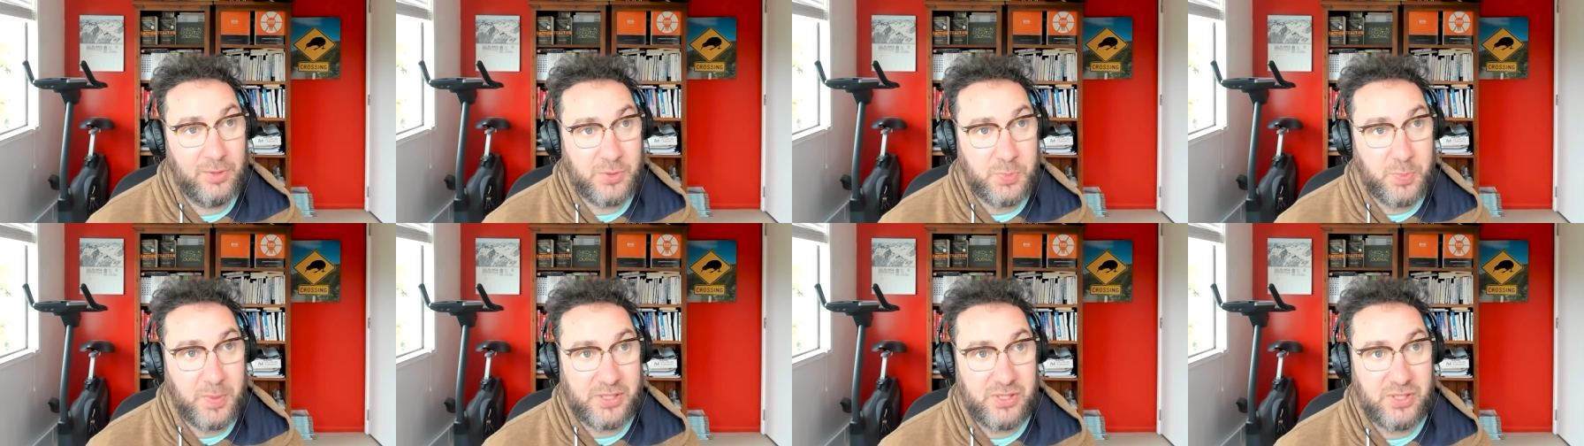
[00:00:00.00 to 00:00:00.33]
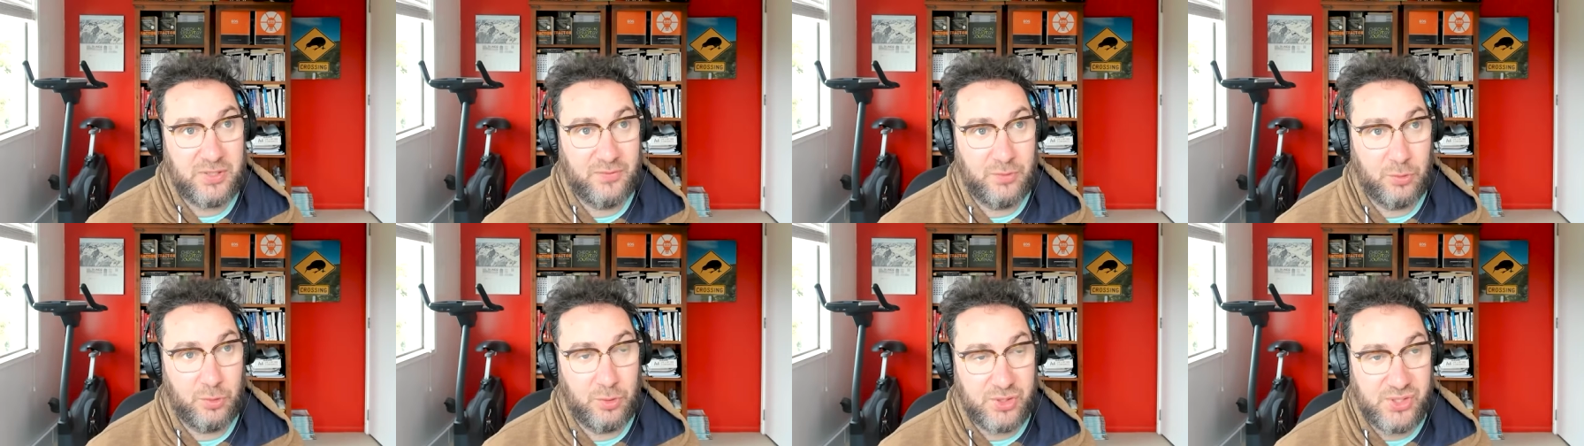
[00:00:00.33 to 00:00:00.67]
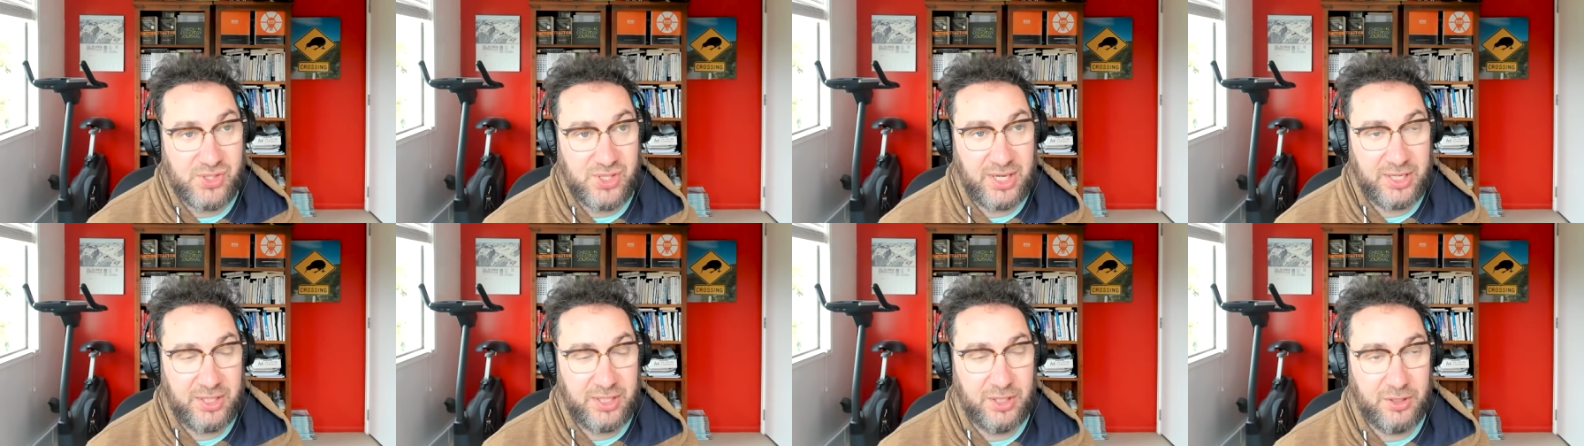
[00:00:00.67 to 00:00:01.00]
this massive
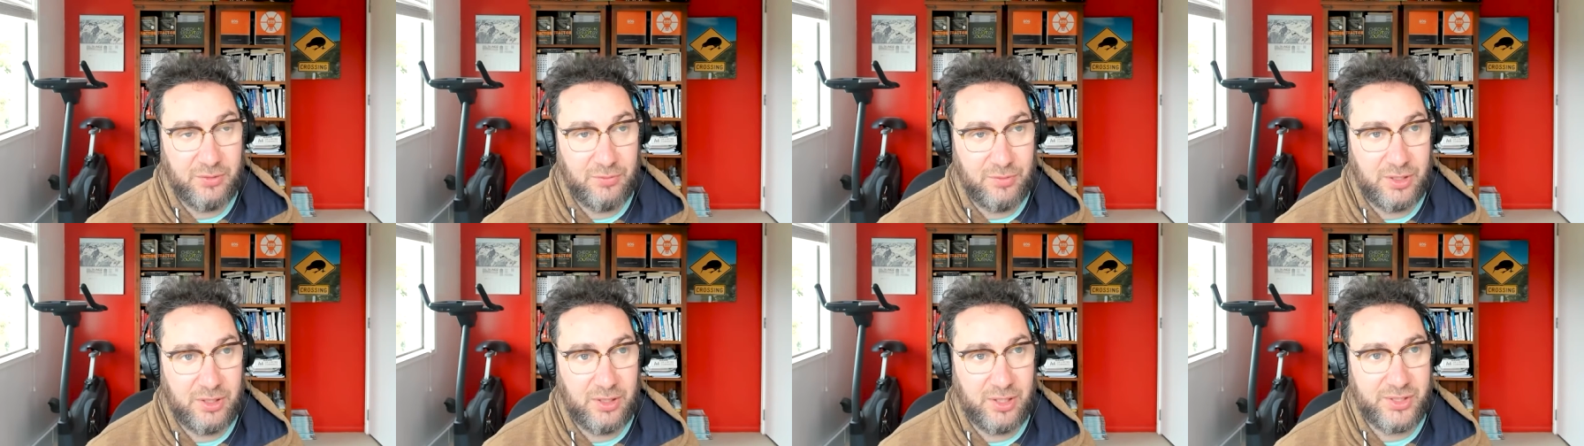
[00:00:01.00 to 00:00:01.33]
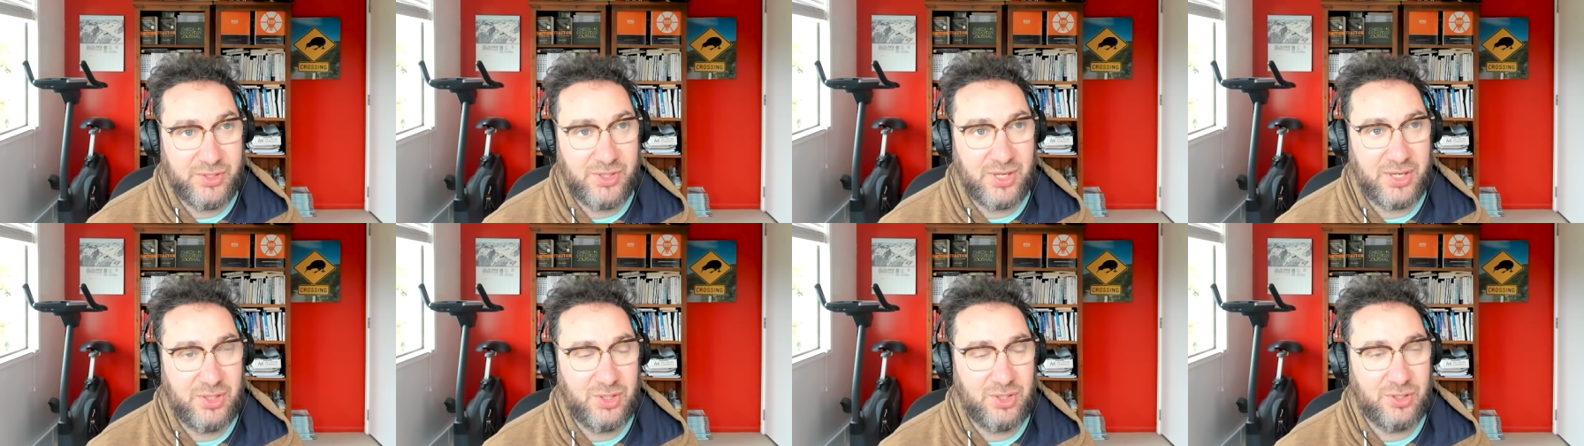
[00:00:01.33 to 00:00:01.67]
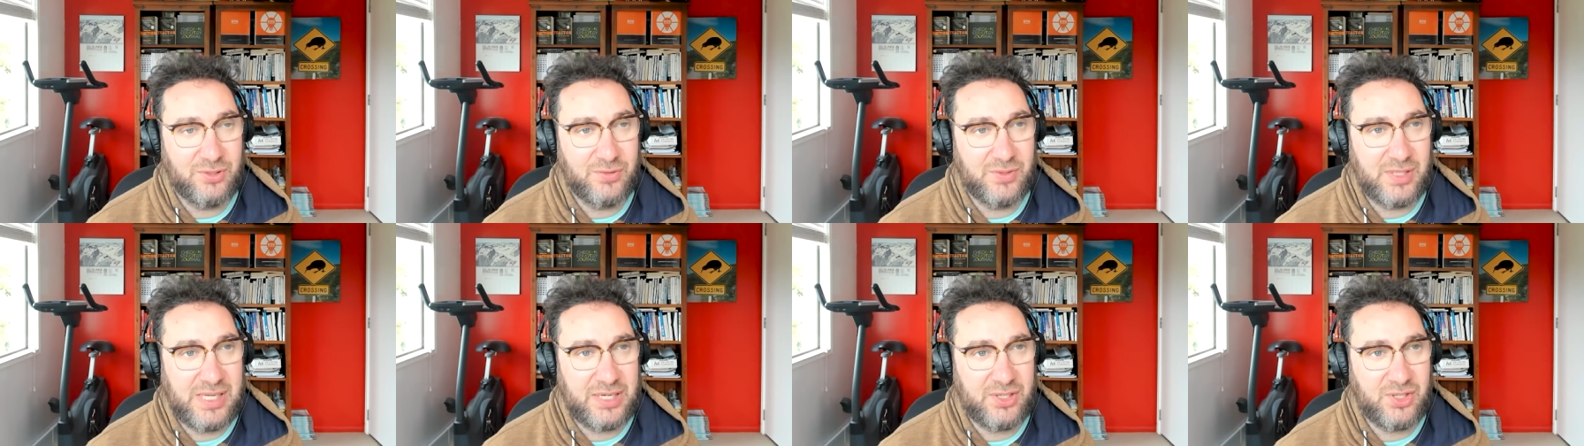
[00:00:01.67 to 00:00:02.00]
understanding and realization
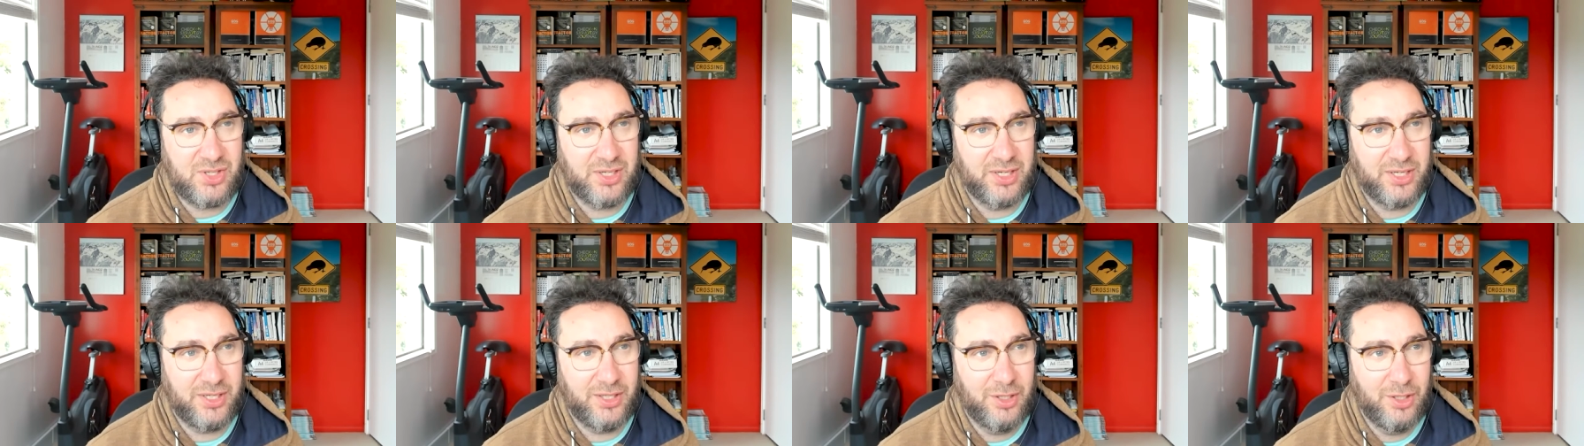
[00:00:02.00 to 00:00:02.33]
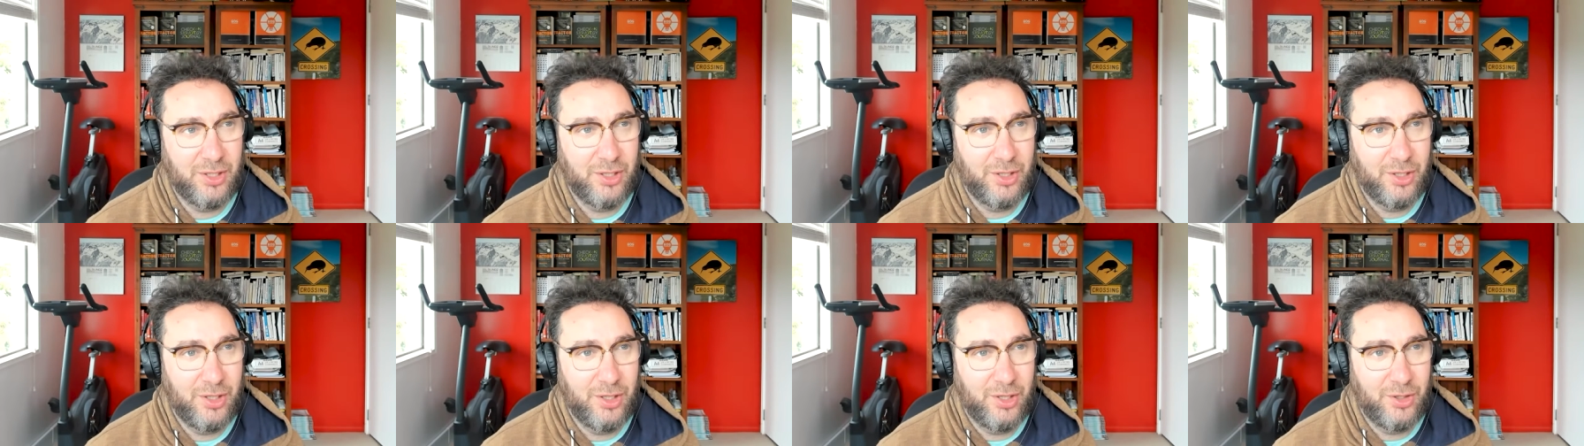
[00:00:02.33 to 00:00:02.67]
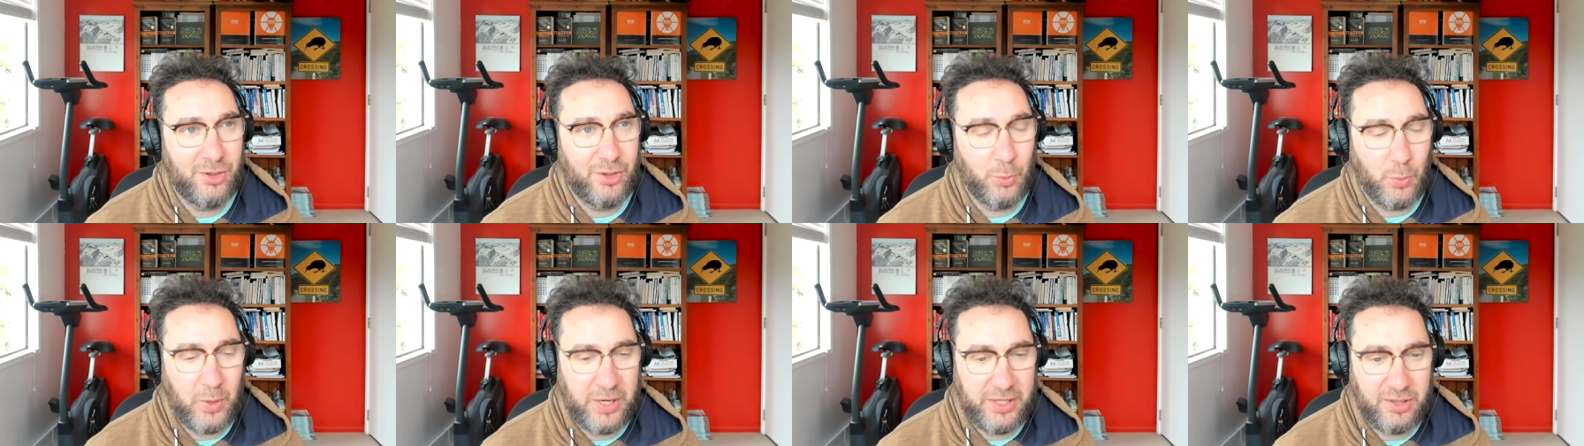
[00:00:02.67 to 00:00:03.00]
is actually
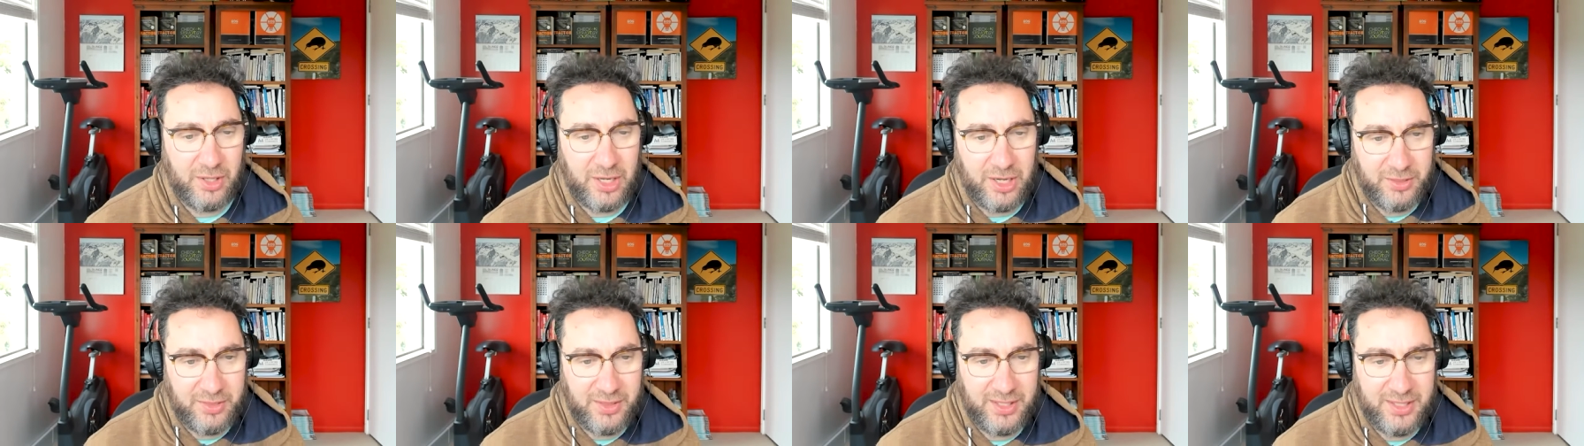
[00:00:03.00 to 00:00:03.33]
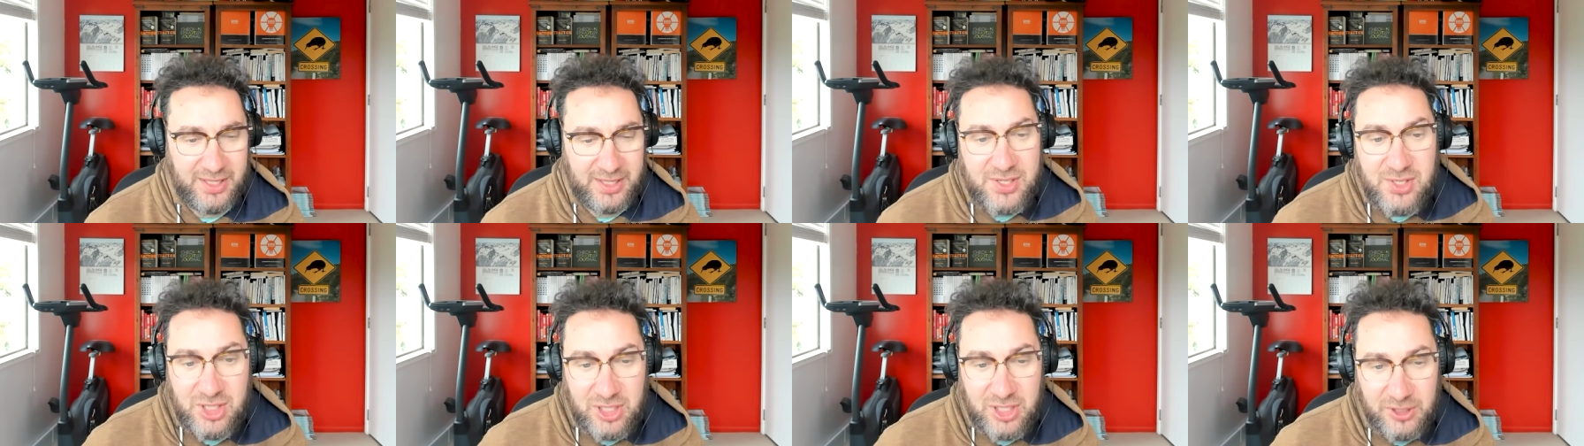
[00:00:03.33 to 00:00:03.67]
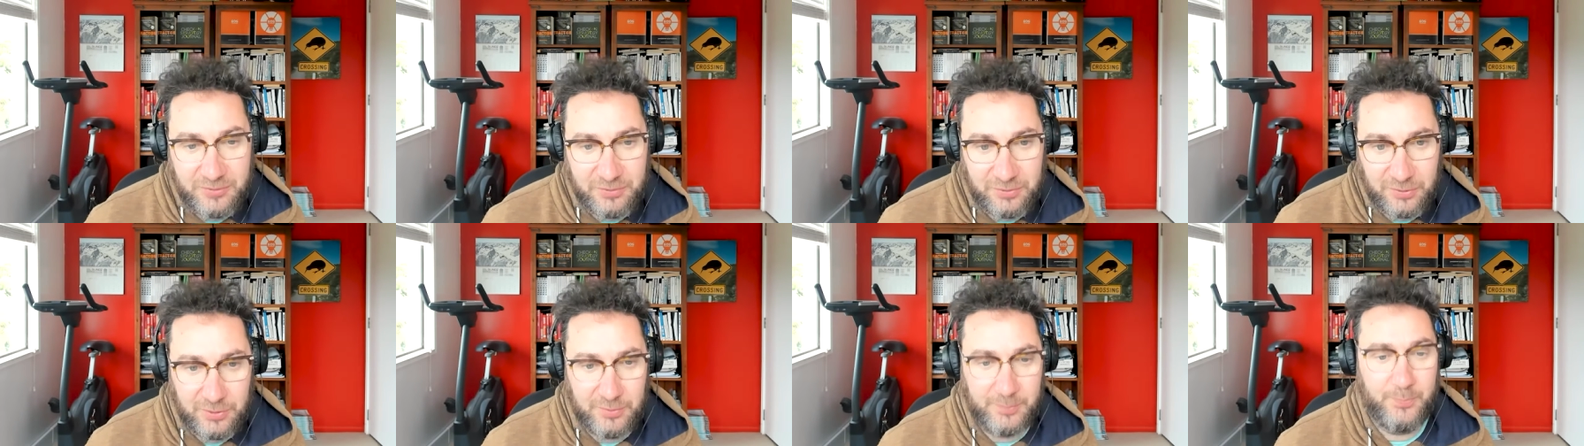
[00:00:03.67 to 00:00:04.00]
the way that I think is
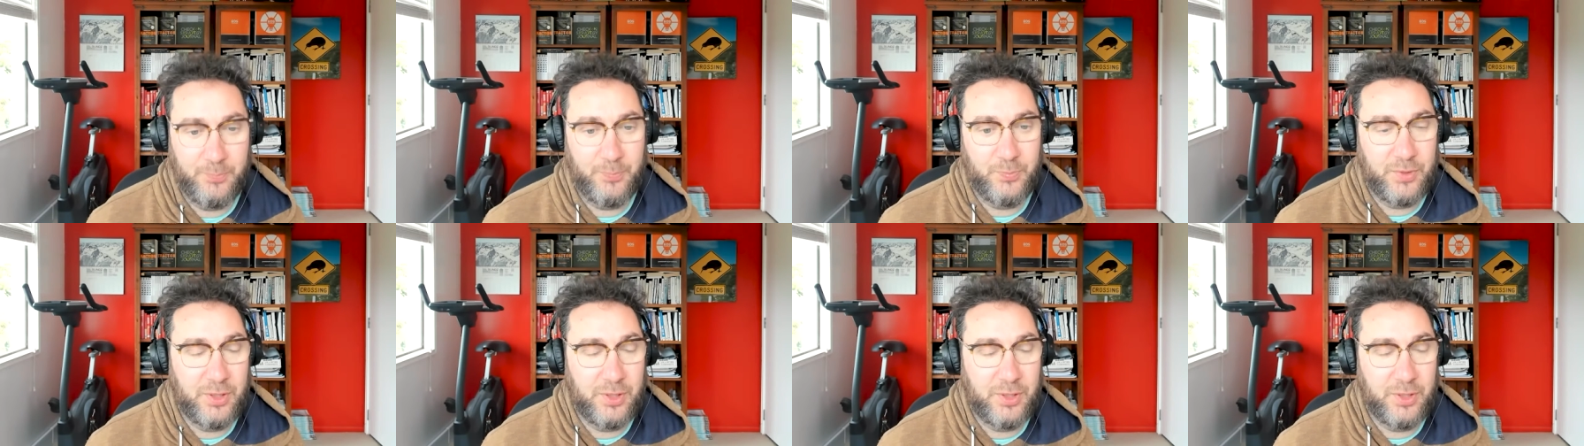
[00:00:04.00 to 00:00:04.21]
different,